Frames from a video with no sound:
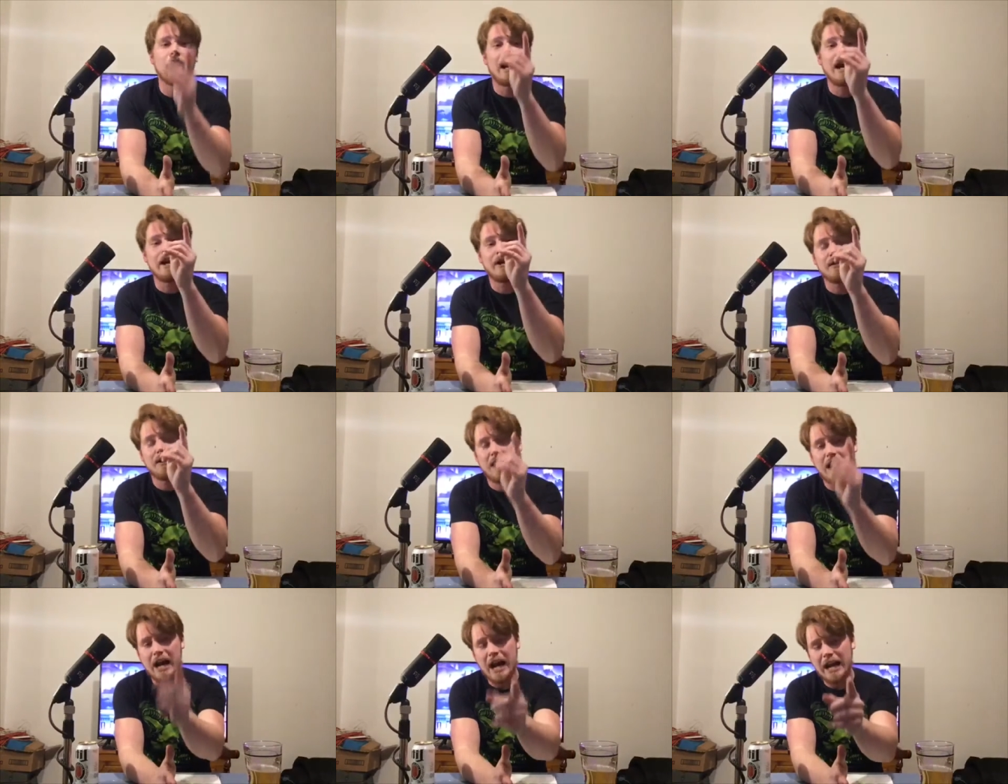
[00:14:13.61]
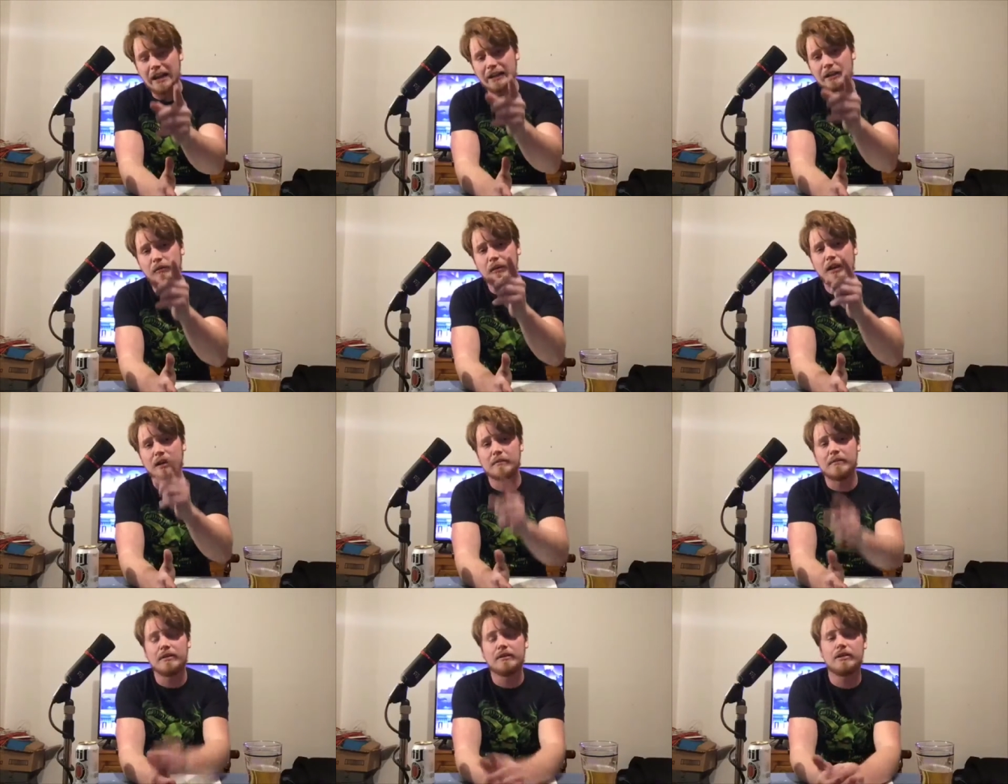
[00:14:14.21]
I highly
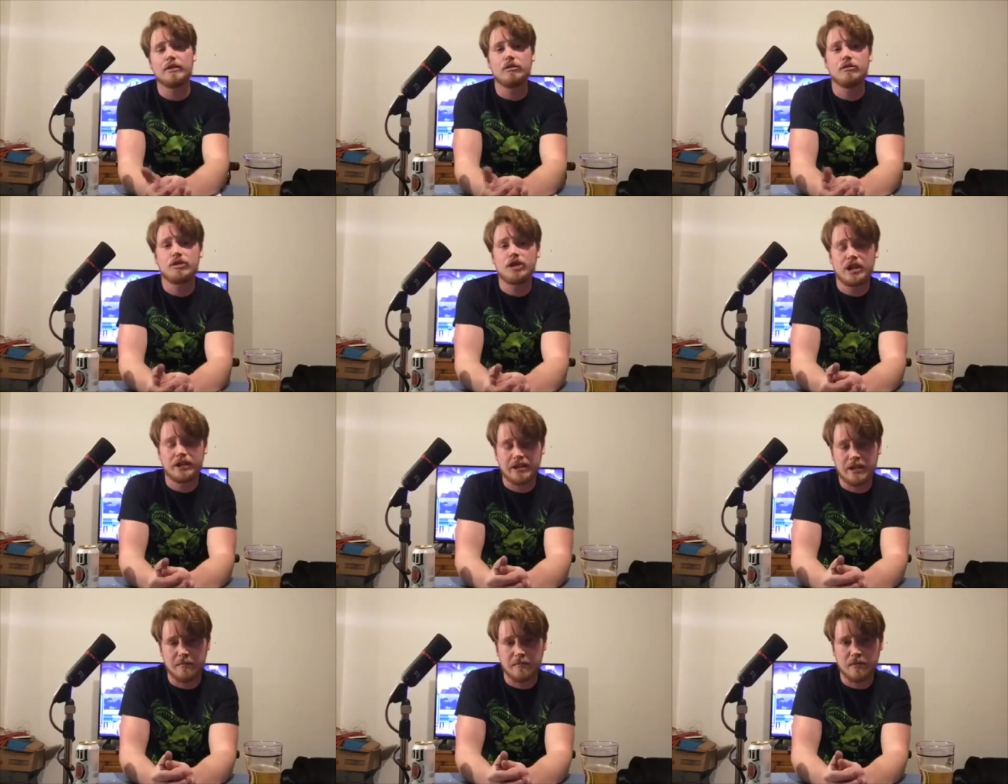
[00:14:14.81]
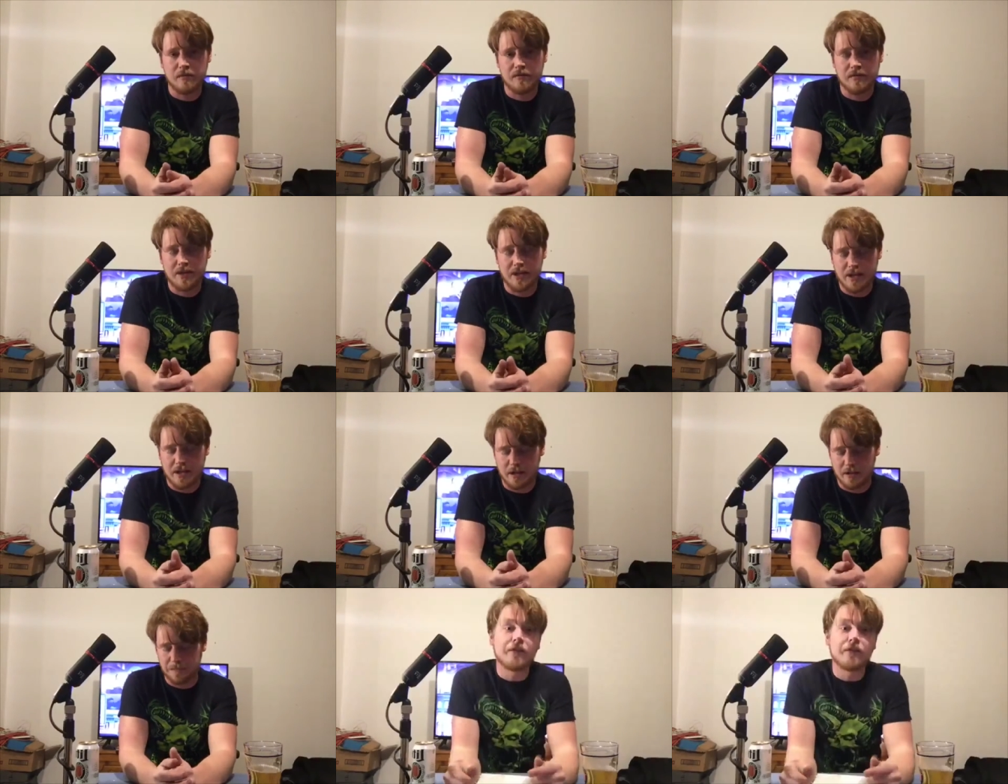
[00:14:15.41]
recommend that you check that movie out.